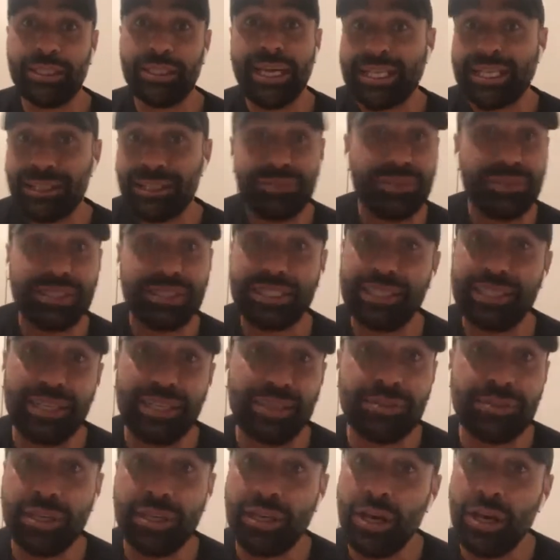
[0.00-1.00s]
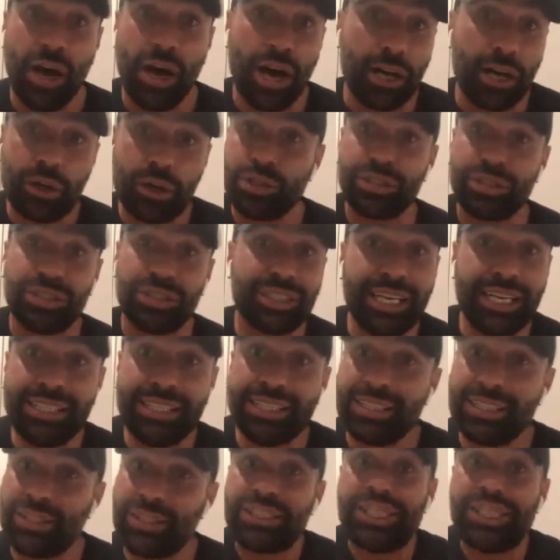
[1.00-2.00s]
And actually, funny enough, I could have
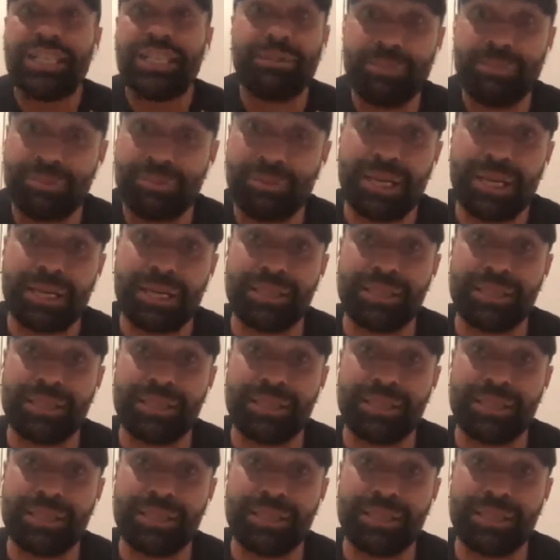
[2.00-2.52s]
stayed there because I had